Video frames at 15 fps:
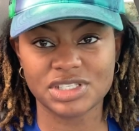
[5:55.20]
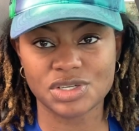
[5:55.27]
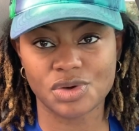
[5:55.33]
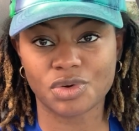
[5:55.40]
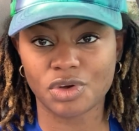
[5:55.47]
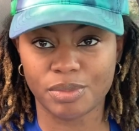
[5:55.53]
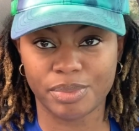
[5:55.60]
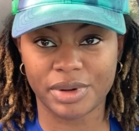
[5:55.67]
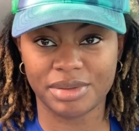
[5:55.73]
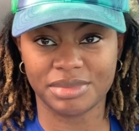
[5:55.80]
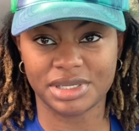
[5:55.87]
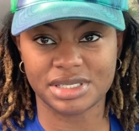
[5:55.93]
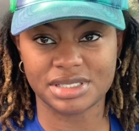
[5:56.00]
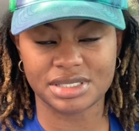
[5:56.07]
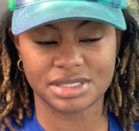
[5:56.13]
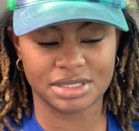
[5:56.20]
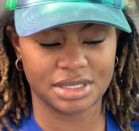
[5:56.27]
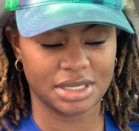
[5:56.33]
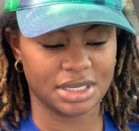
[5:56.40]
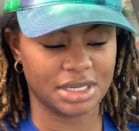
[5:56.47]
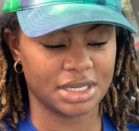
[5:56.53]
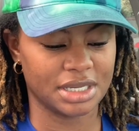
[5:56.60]
total appointments,
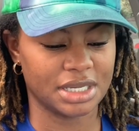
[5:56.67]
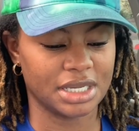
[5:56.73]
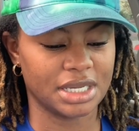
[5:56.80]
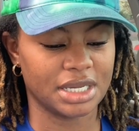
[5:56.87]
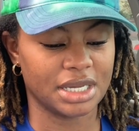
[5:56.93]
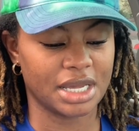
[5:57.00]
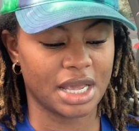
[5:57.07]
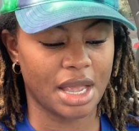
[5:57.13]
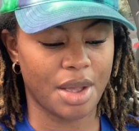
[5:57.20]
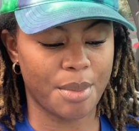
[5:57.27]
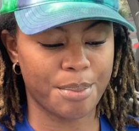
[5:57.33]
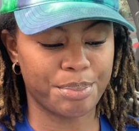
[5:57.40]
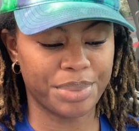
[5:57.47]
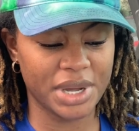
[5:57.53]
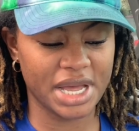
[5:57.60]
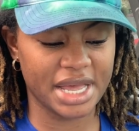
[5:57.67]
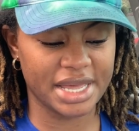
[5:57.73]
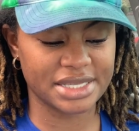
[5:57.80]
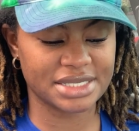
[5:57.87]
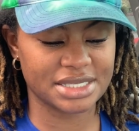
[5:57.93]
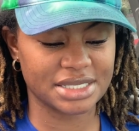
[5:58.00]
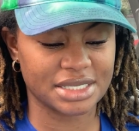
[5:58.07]

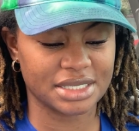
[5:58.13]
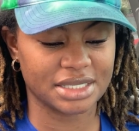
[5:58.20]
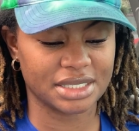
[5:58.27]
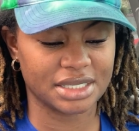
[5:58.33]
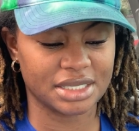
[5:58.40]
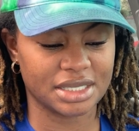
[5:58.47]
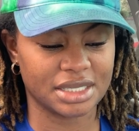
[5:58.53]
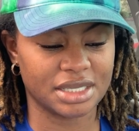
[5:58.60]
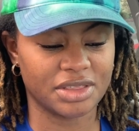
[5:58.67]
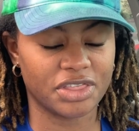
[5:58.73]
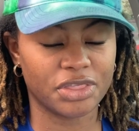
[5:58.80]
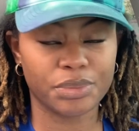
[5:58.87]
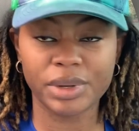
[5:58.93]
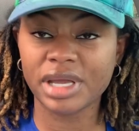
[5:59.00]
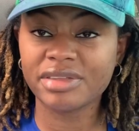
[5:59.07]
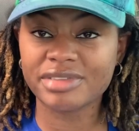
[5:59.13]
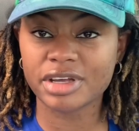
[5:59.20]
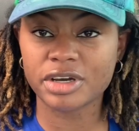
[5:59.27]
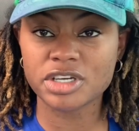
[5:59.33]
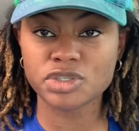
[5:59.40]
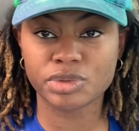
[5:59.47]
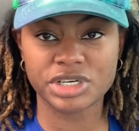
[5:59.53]
but 3 of those were